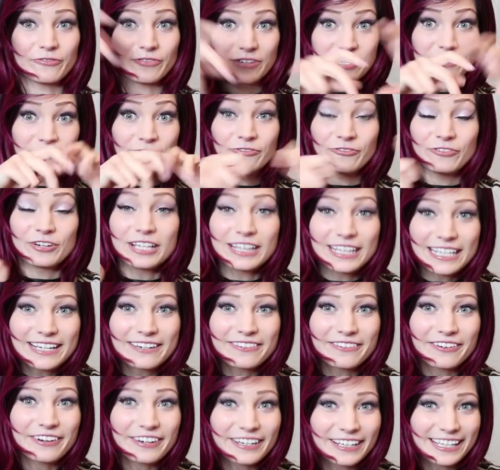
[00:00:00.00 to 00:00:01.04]
it's
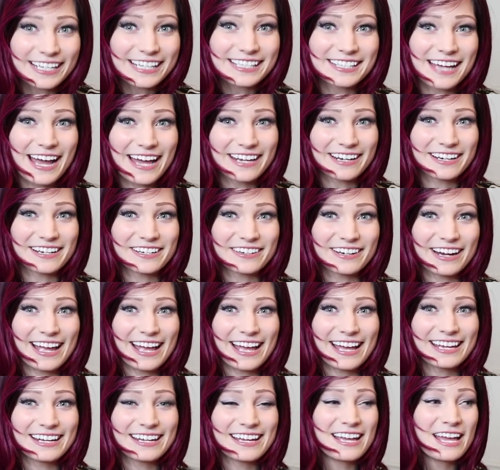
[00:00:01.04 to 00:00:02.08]
really really tight on your
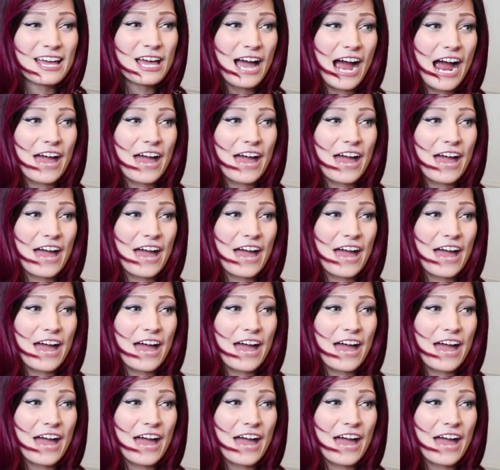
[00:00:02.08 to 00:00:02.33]
head